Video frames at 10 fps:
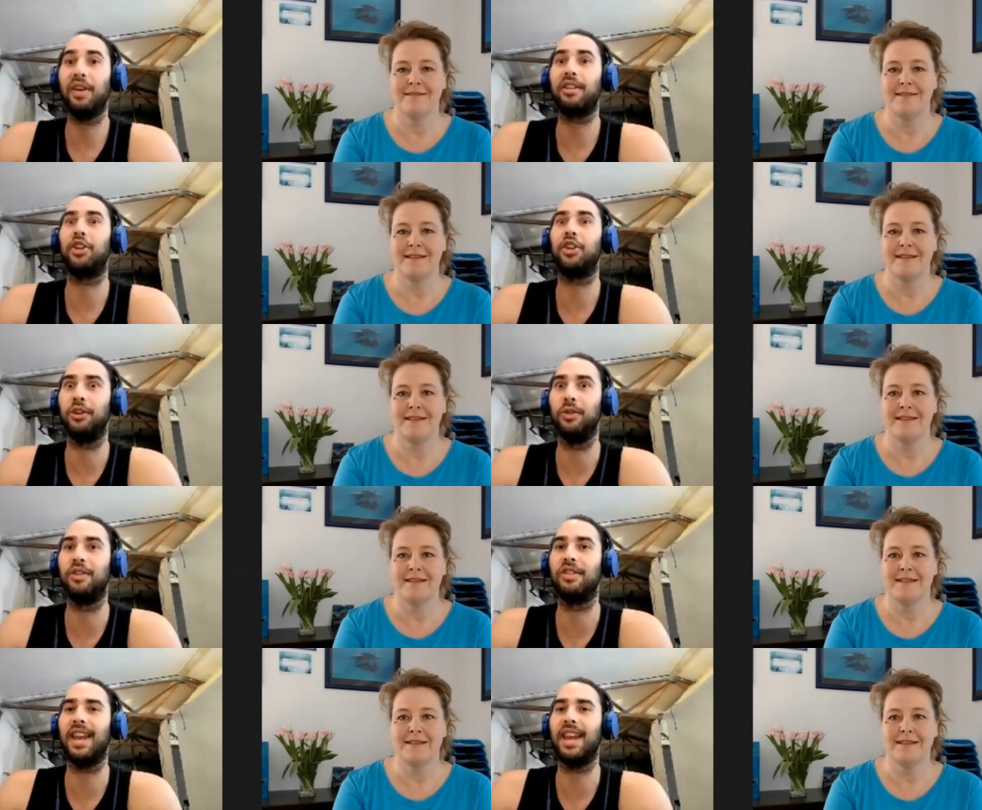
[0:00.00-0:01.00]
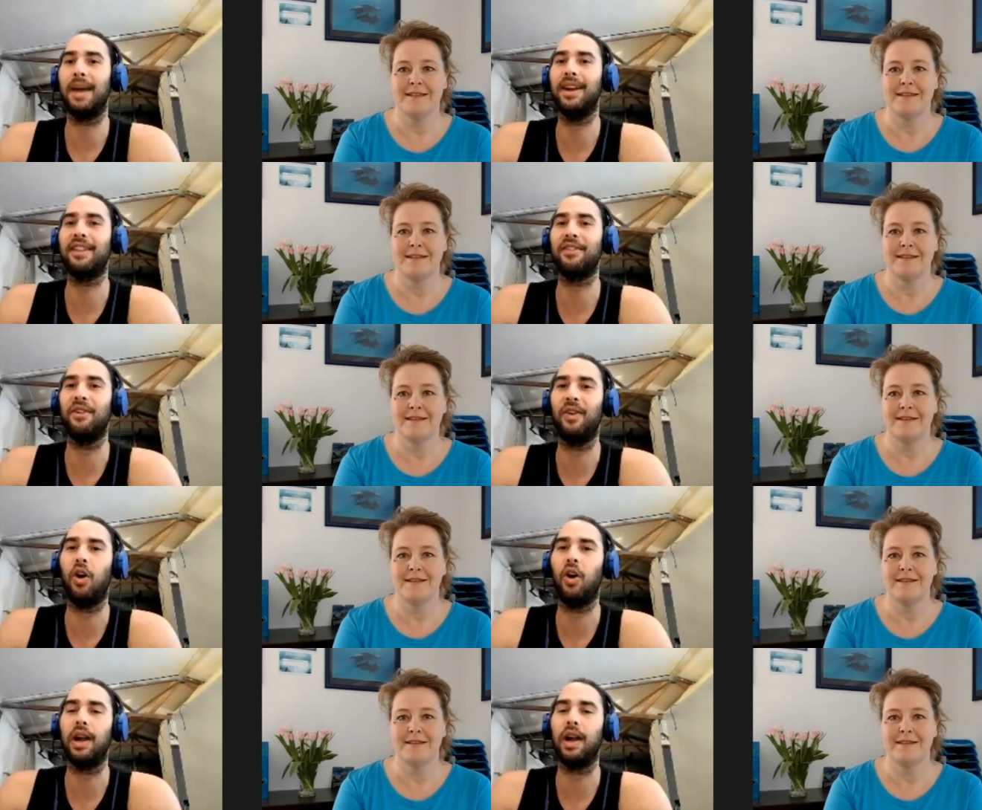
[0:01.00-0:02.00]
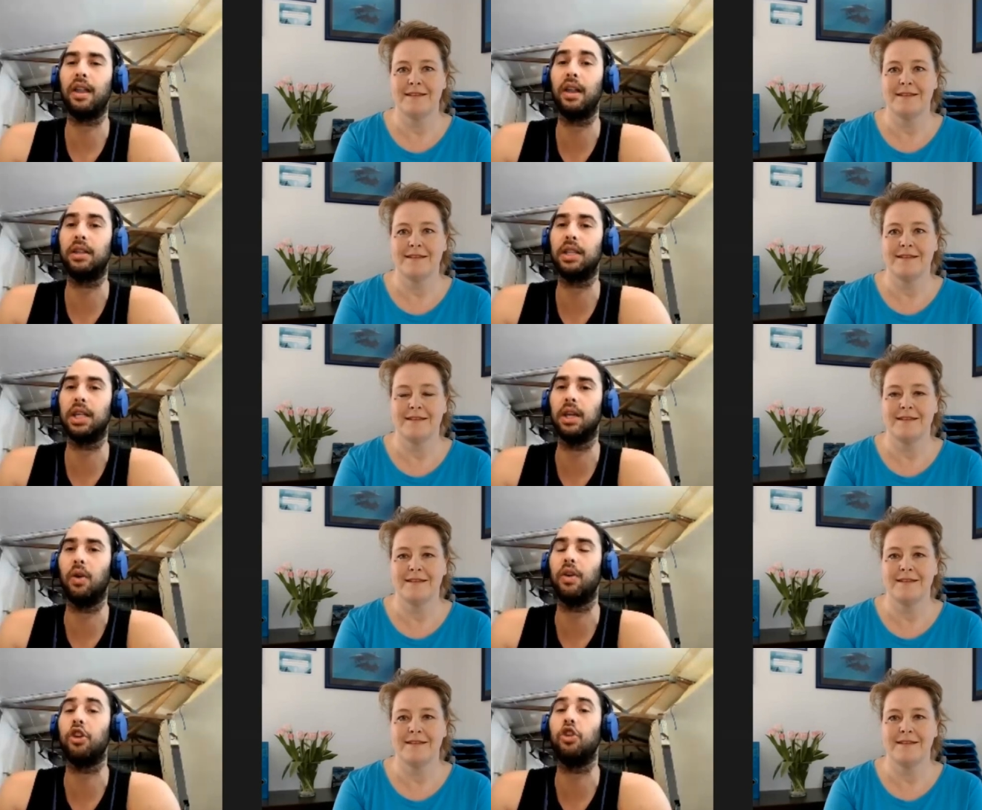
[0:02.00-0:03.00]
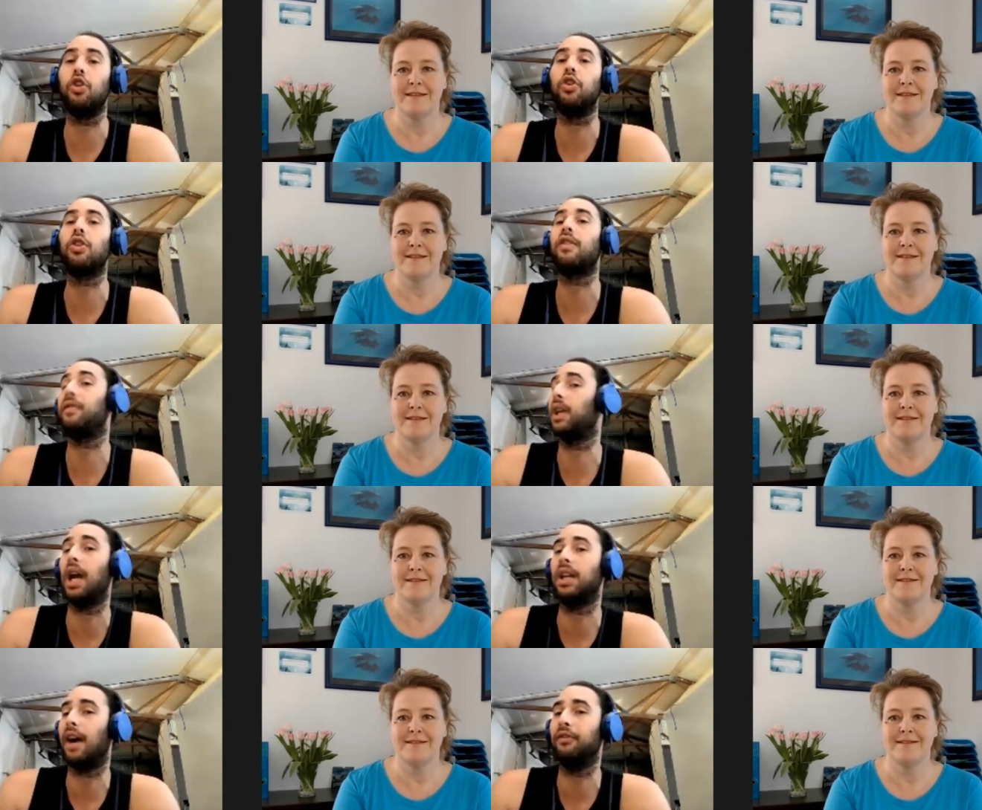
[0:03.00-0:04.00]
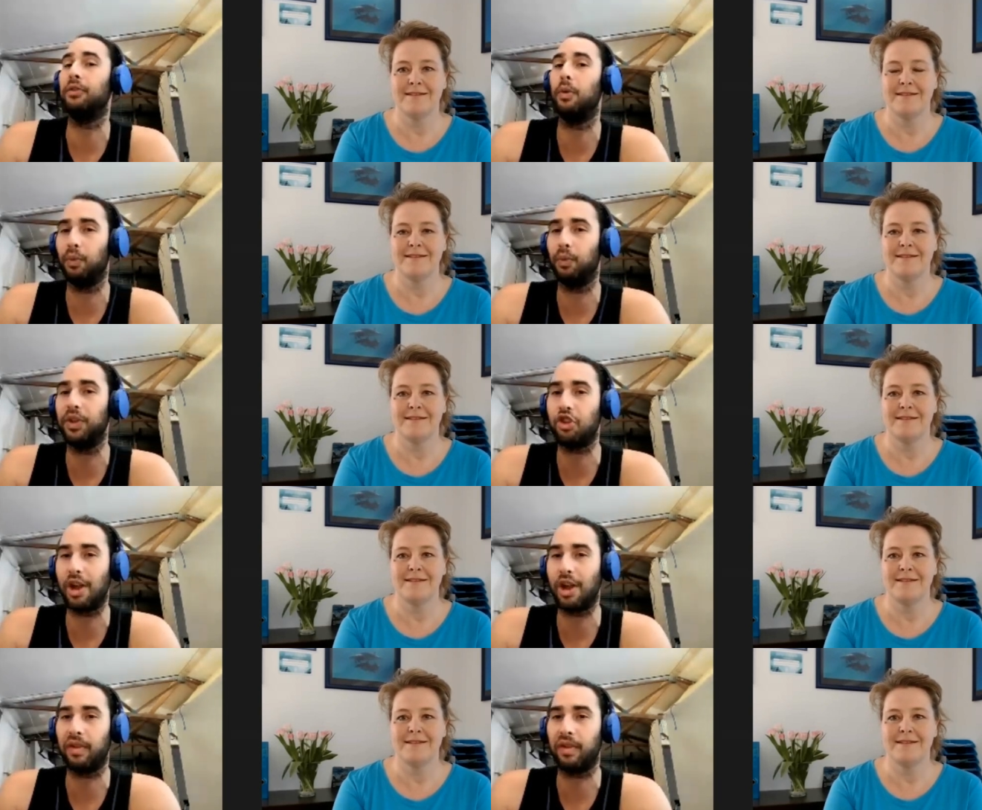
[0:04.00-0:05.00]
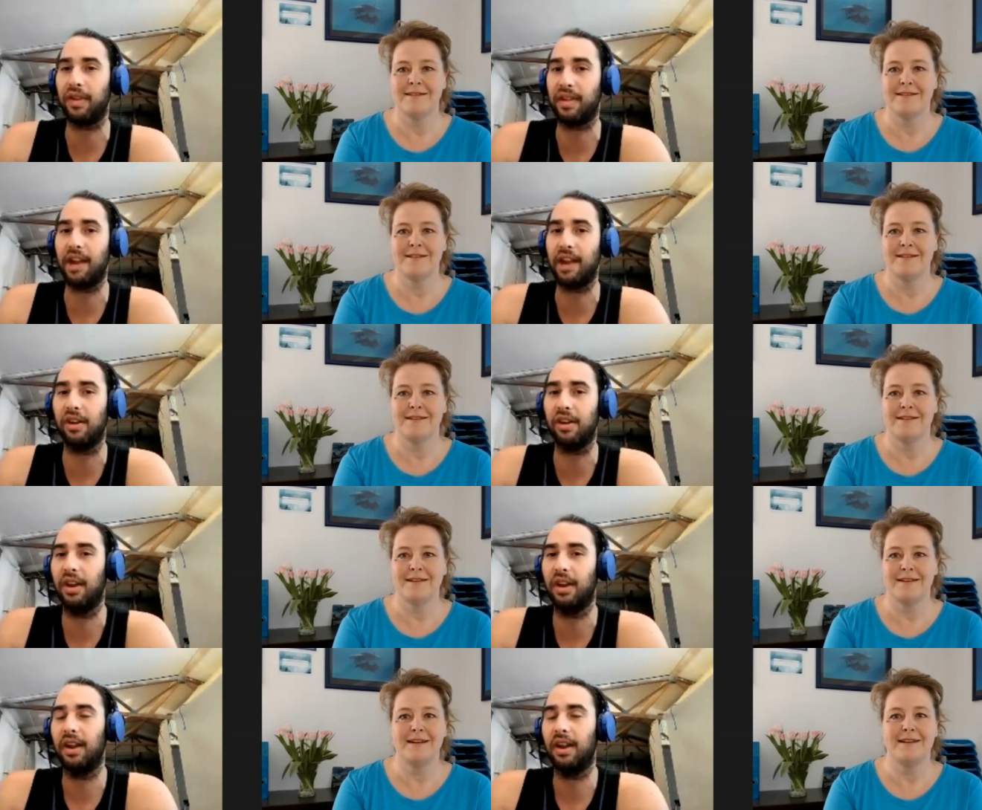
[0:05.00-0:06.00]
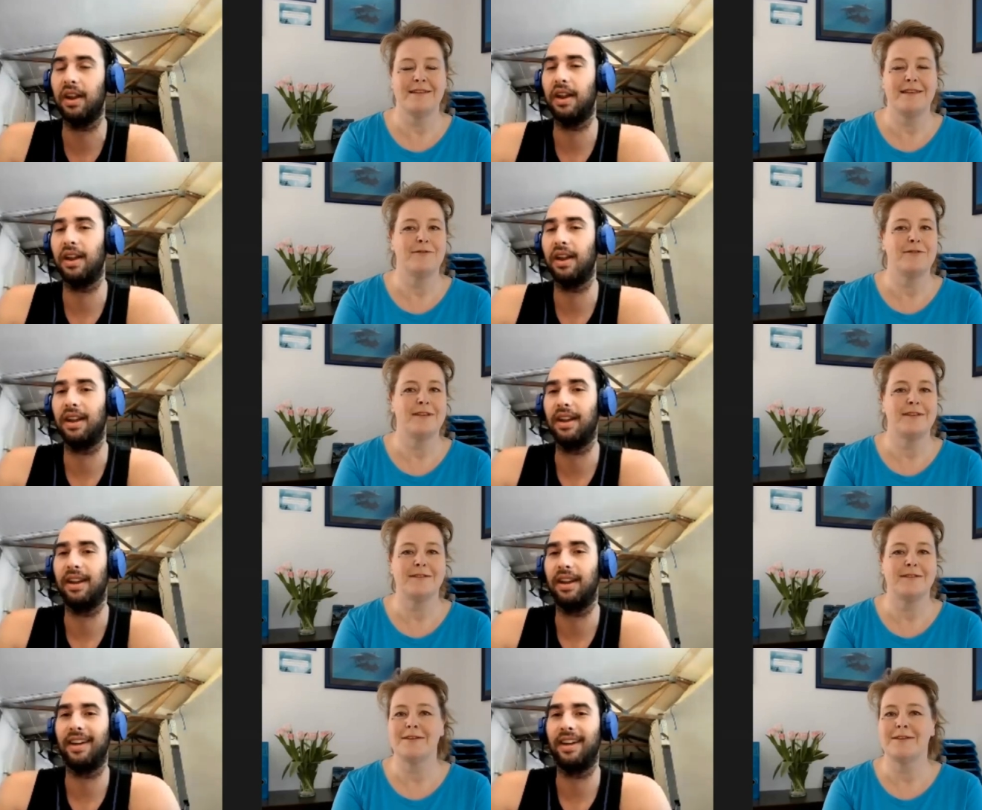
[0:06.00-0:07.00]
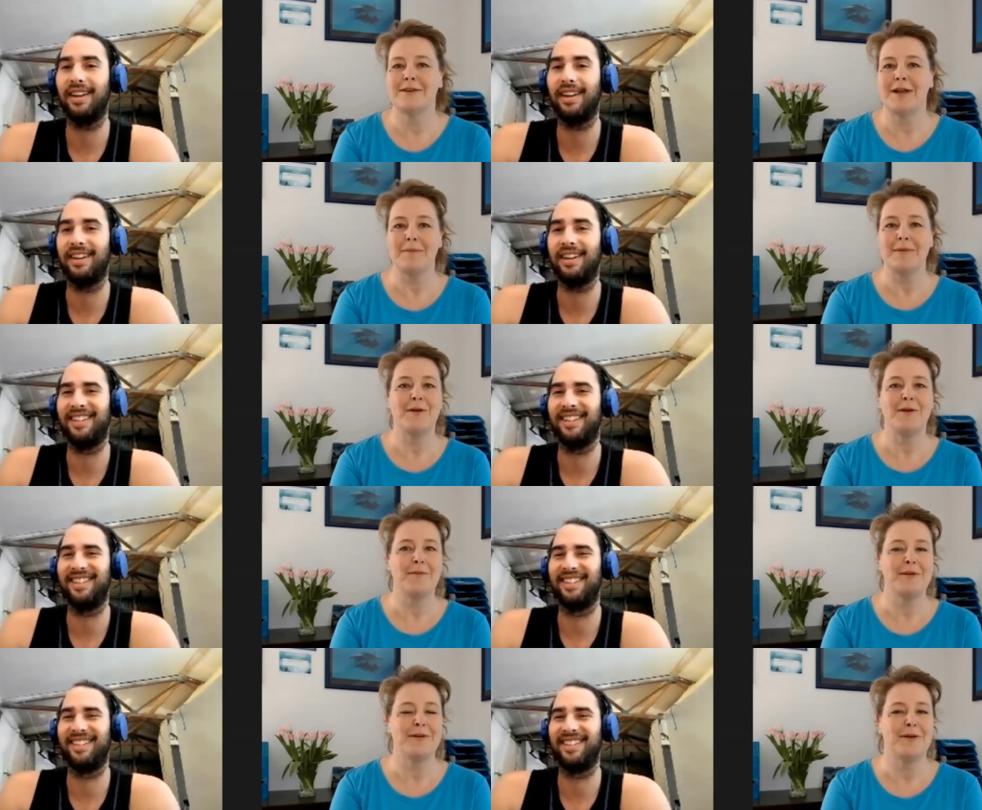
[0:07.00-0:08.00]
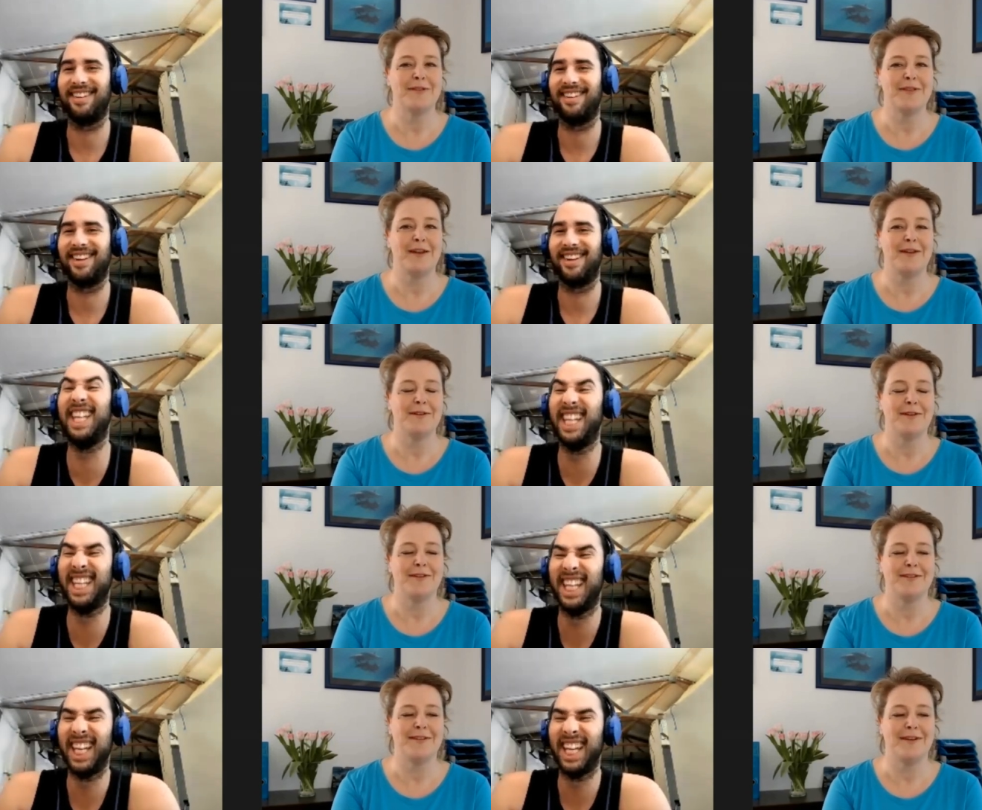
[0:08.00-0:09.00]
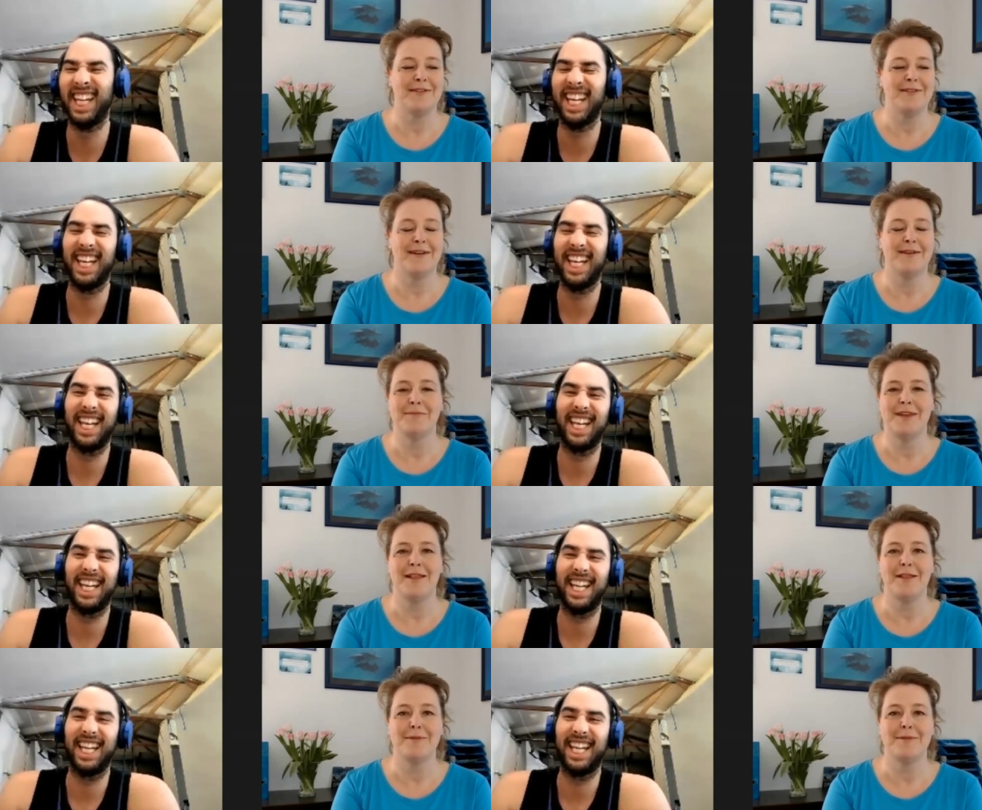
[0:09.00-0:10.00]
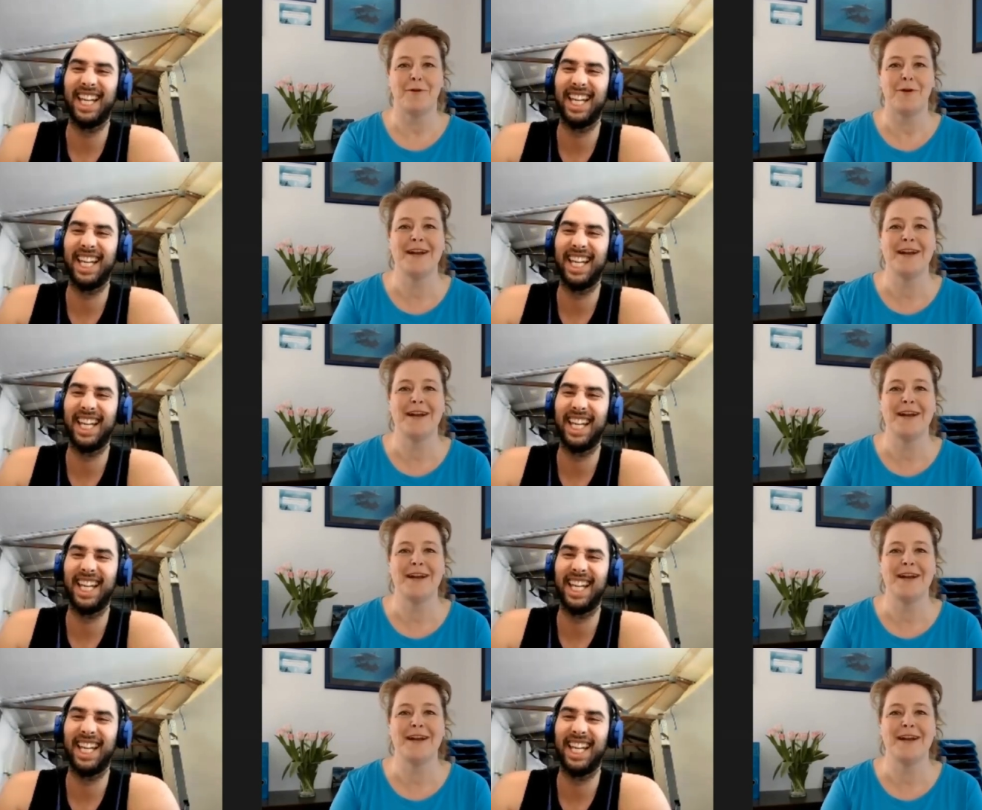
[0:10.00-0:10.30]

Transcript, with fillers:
Speaker 1: some huge dynamics, or or is it, uh, or is you you're just feeling uncomfortable with, with, the general sensation?
Speaker 2: Let's see if she's coming on because I did not um, tell her before.